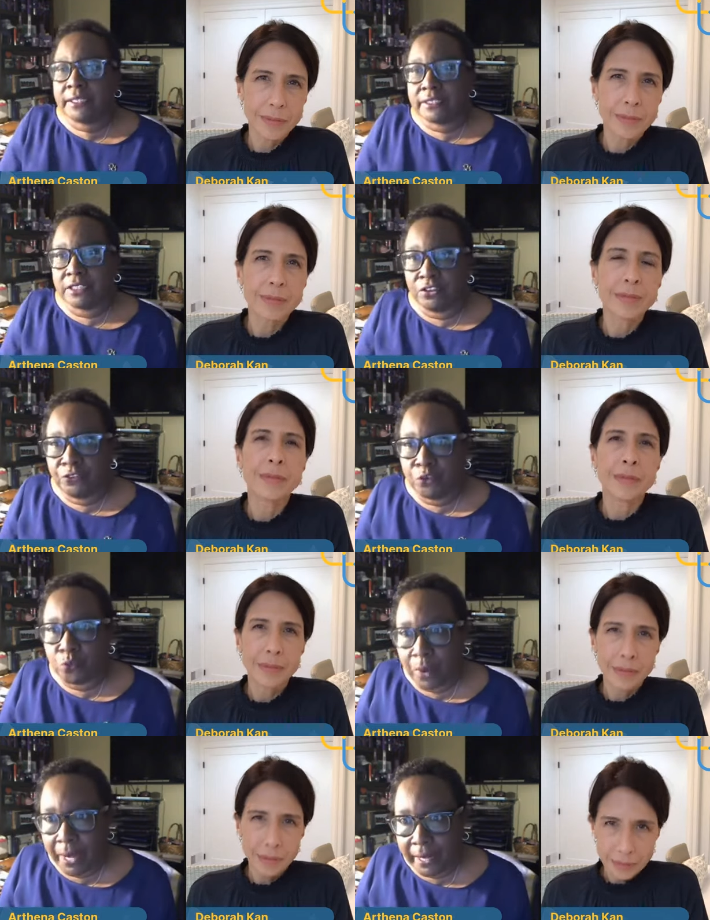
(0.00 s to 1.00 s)
Speaker 1: at us a different
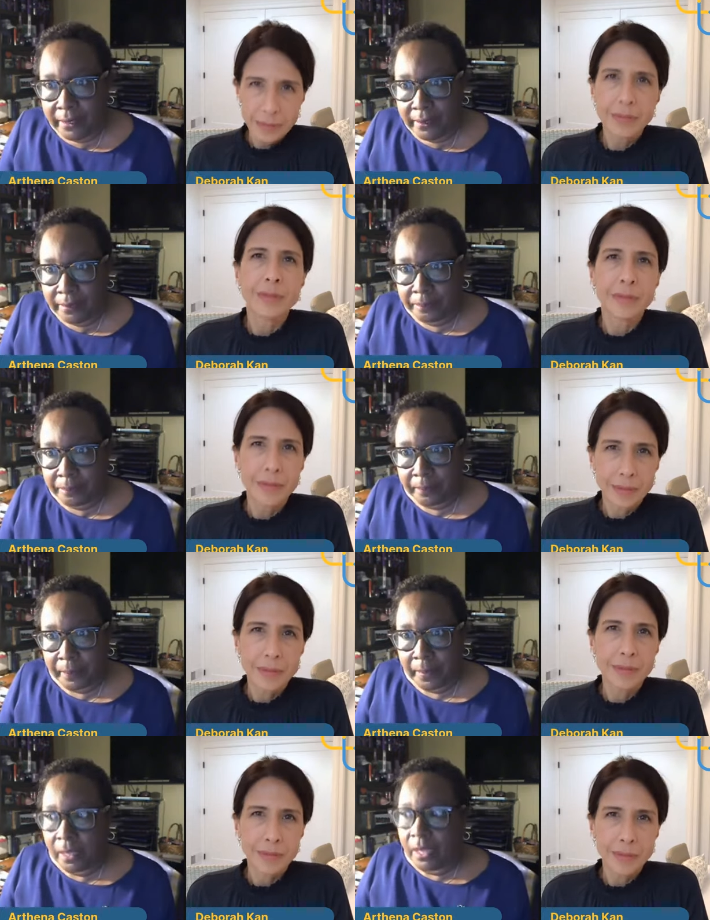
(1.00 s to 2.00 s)
way.
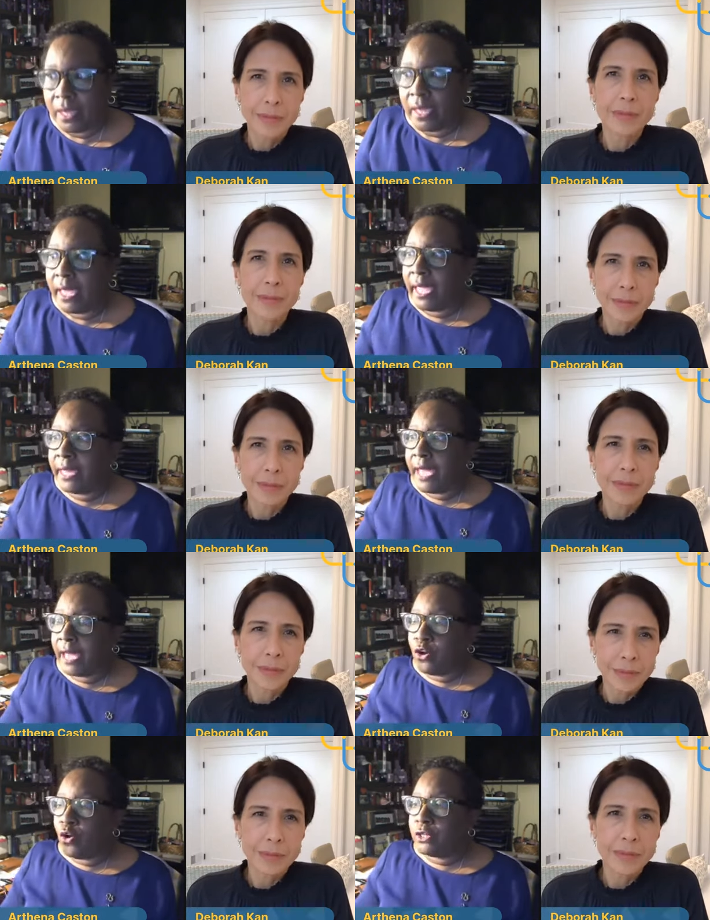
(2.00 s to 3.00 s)
And
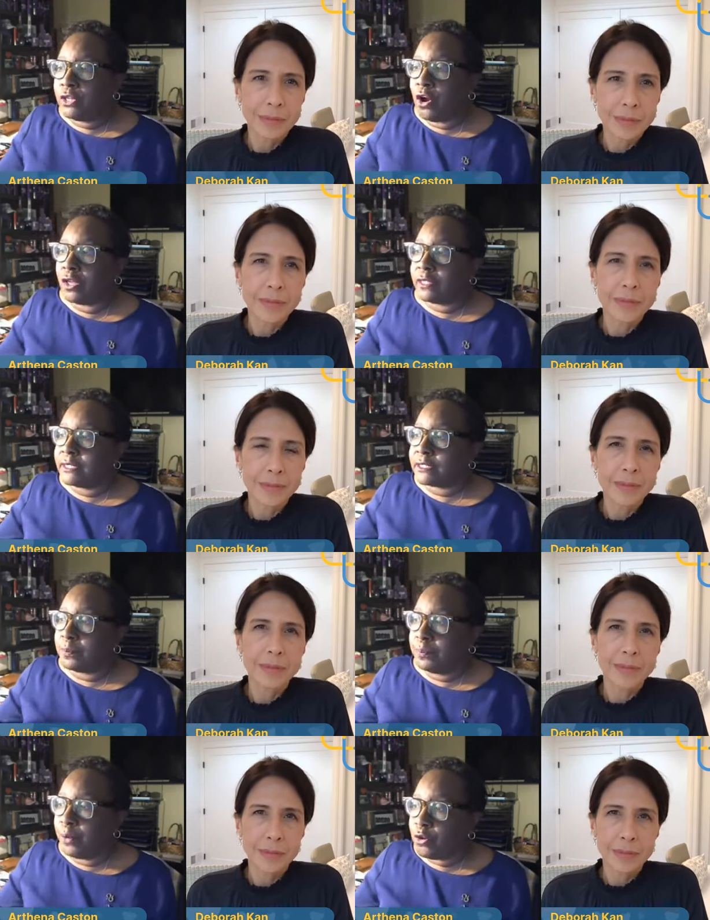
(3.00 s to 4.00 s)
not only are is the
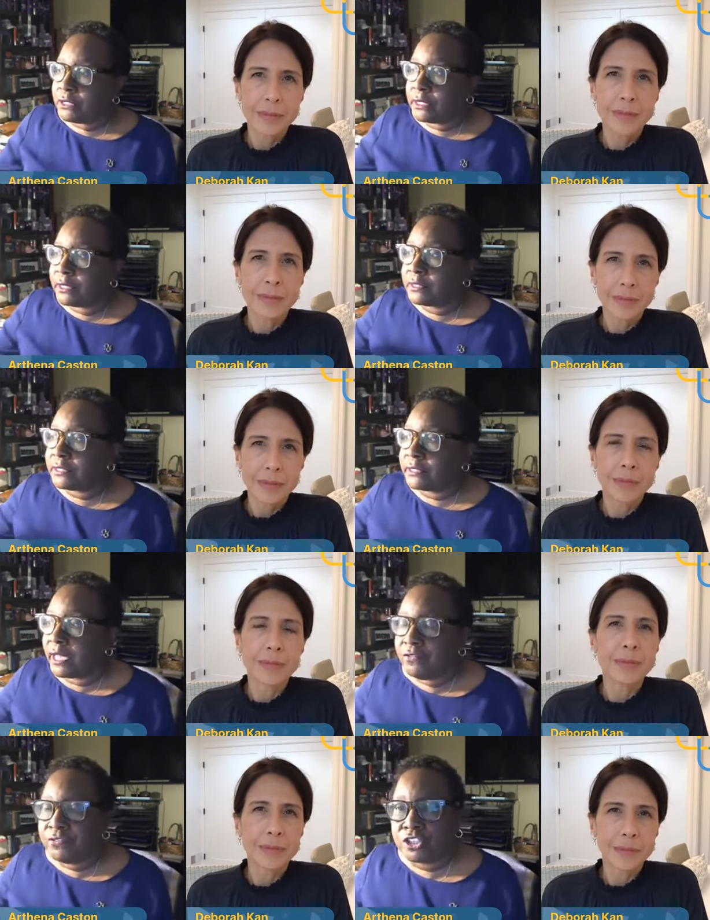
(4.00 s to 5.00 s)
person that's
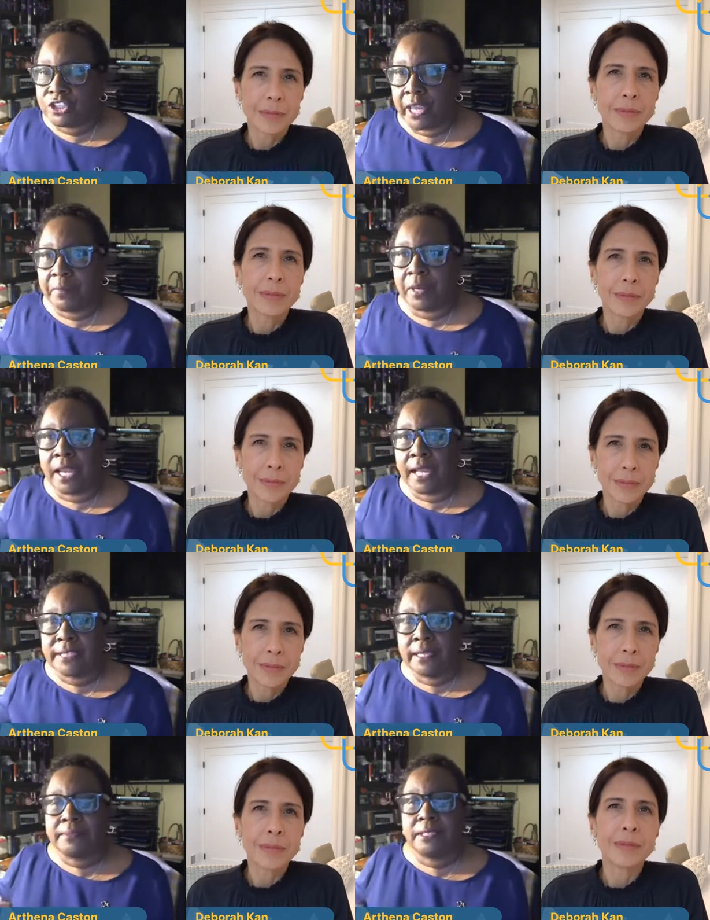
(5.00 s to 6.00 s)
self-ashamed, but a lot of
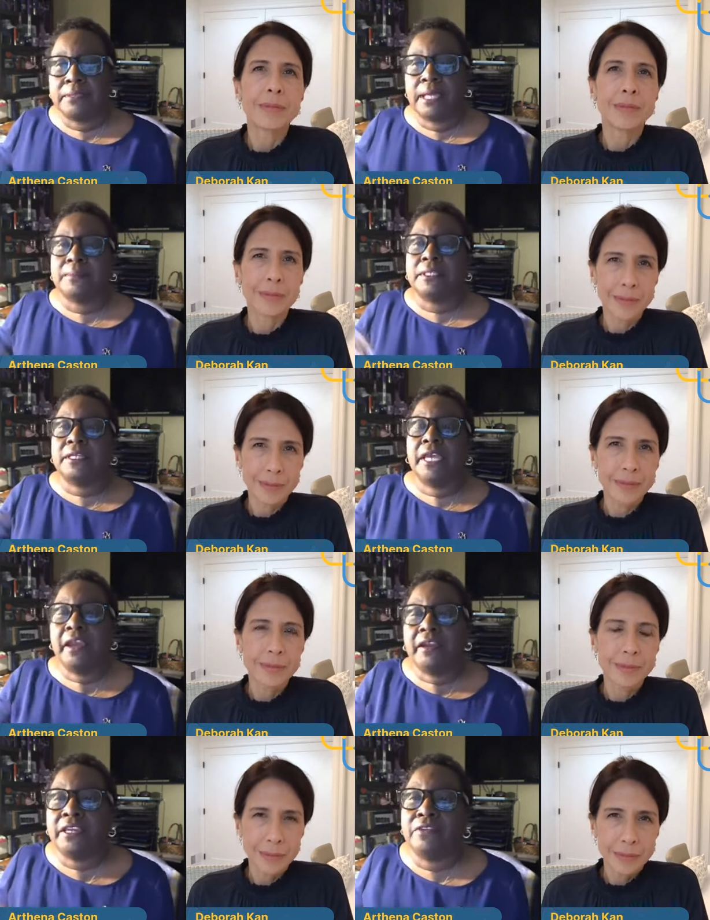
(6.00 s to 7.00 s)
times, sometimes the
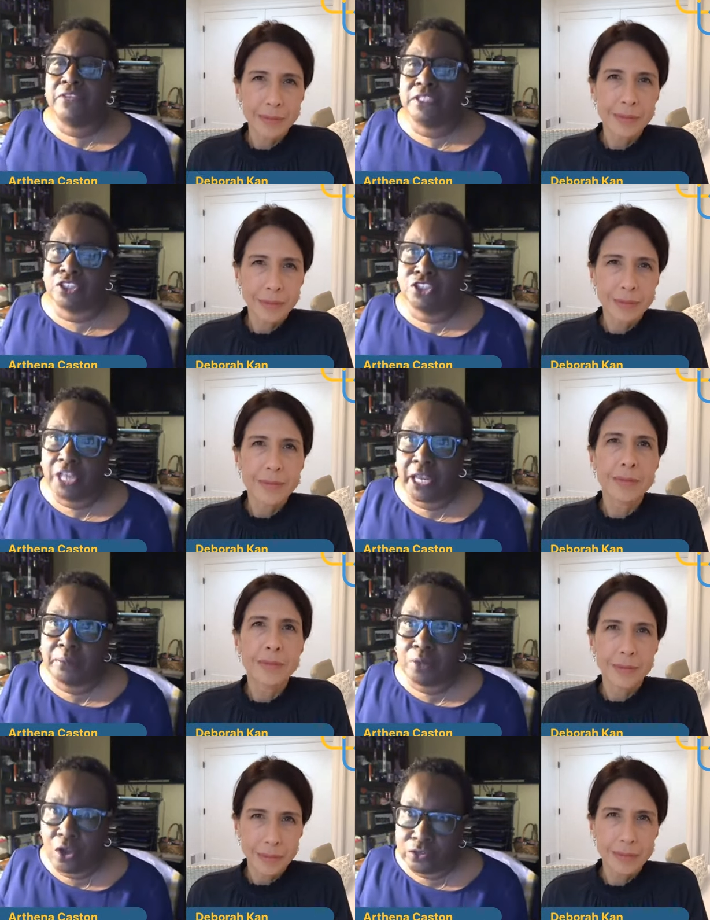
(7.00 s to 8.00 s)
caregiver is
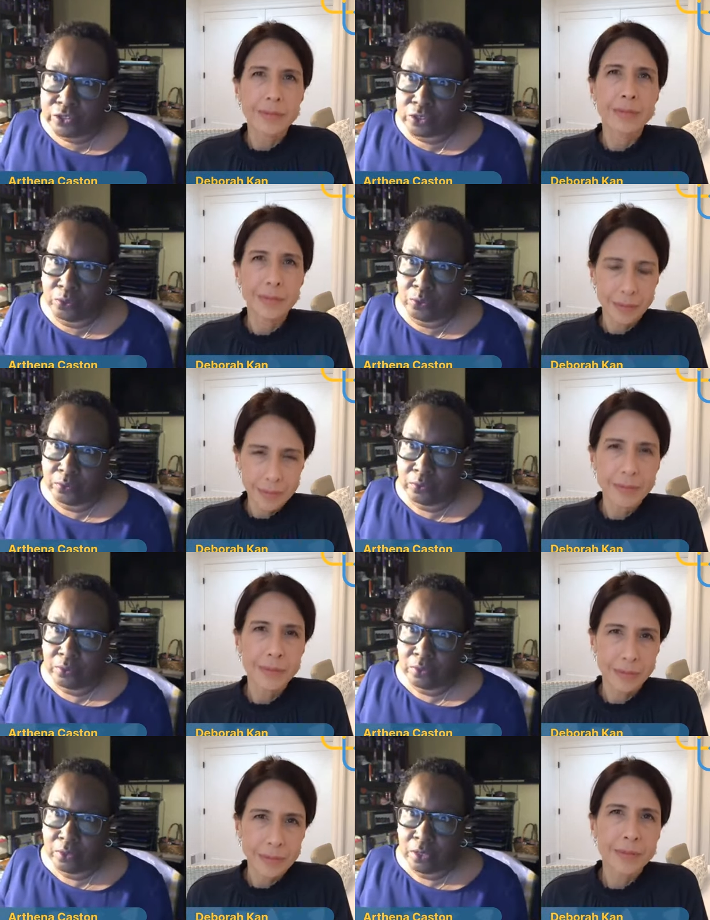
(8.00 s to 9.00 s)
ashamed also.
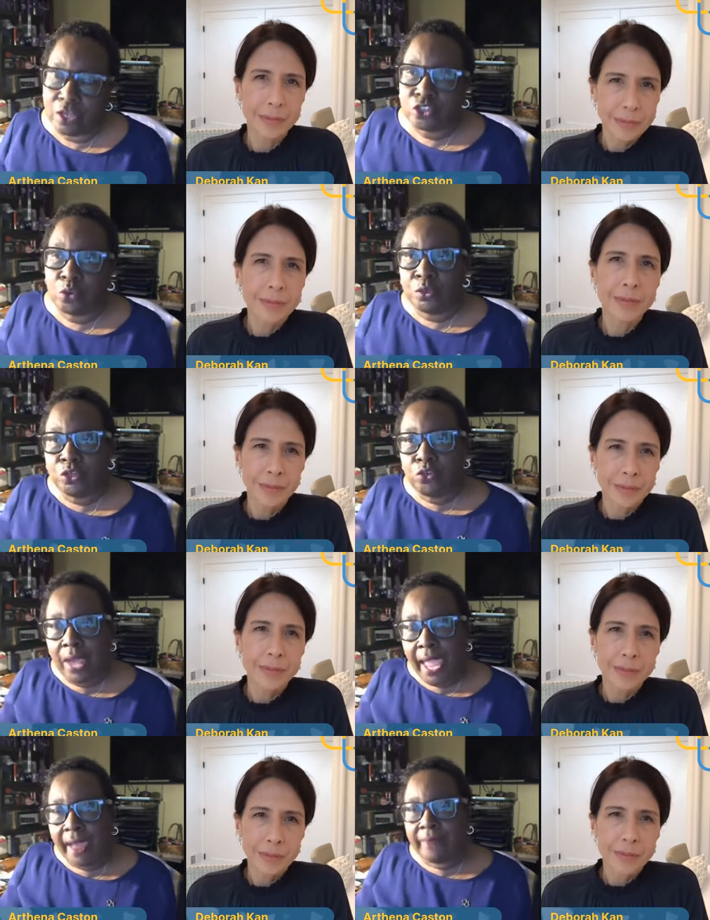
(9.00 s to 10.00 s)
So when you
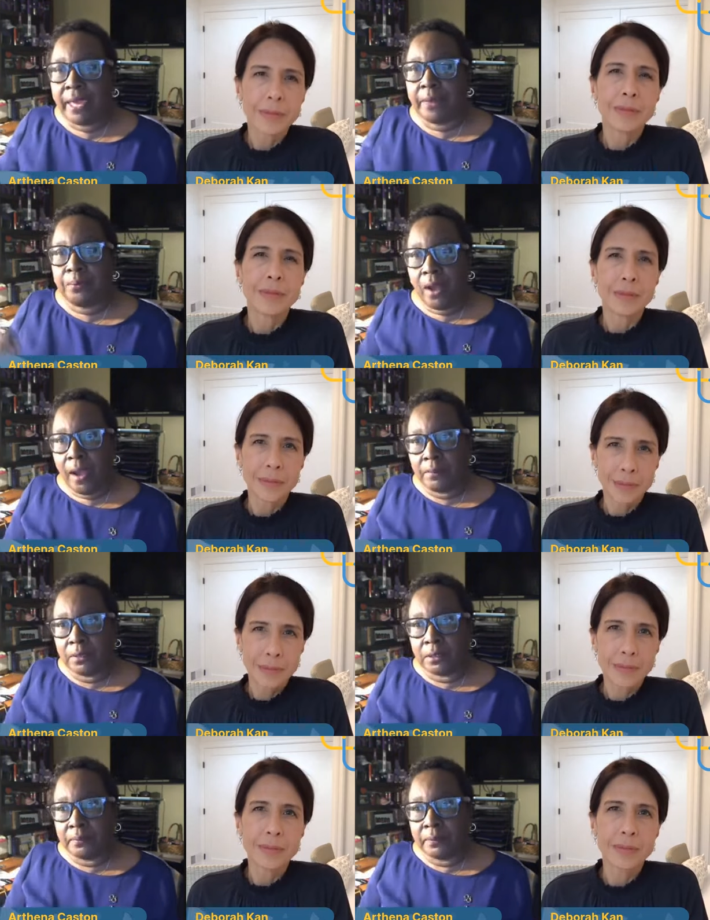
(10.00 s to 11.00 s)
have that
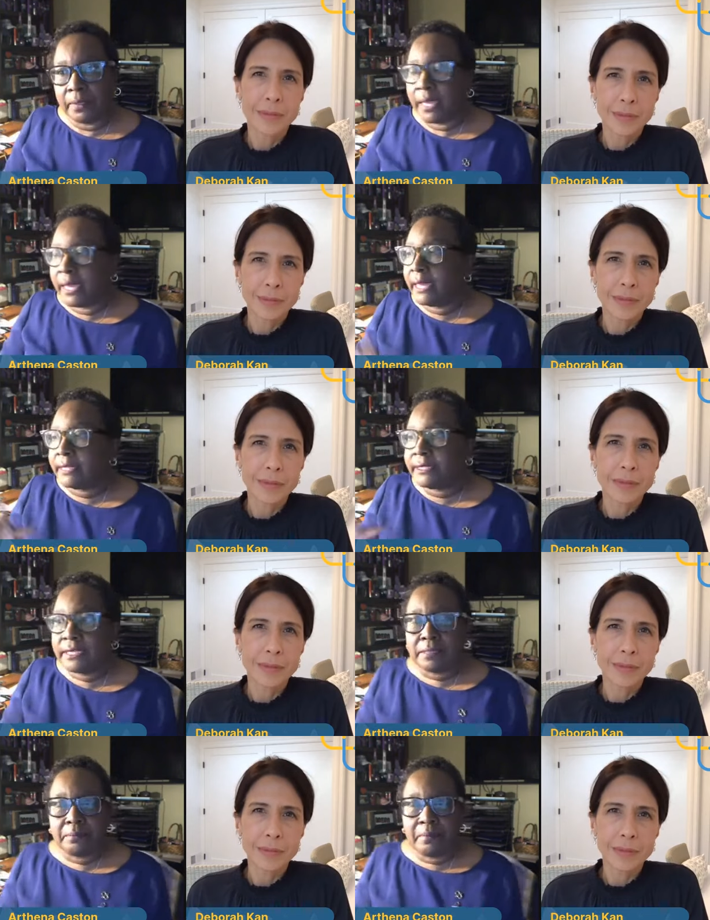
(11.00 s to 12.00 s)
problem, it
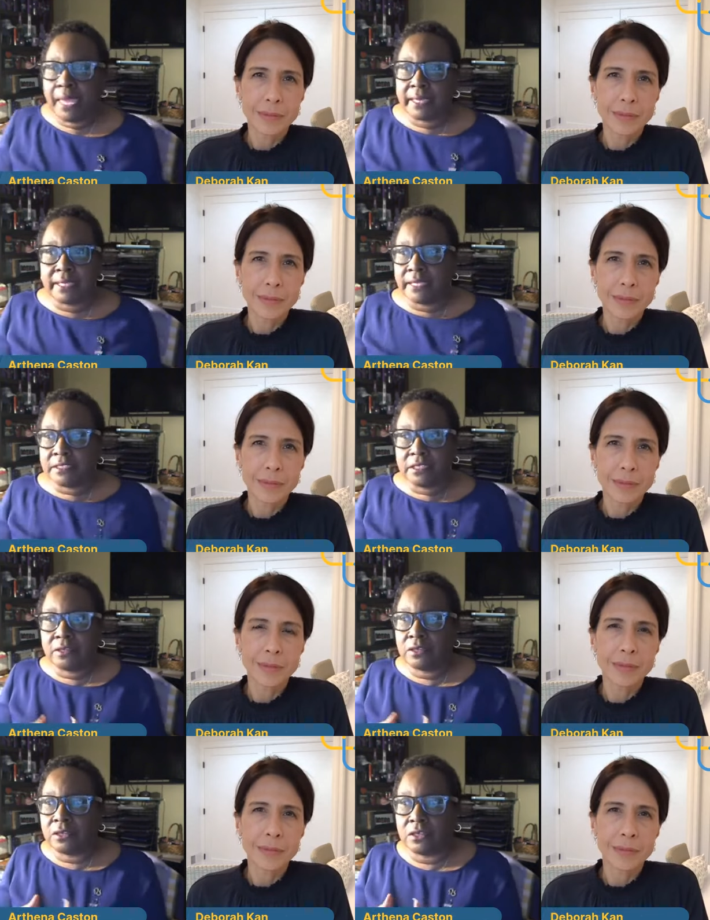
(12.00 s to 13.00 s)
doesn't make it doesn't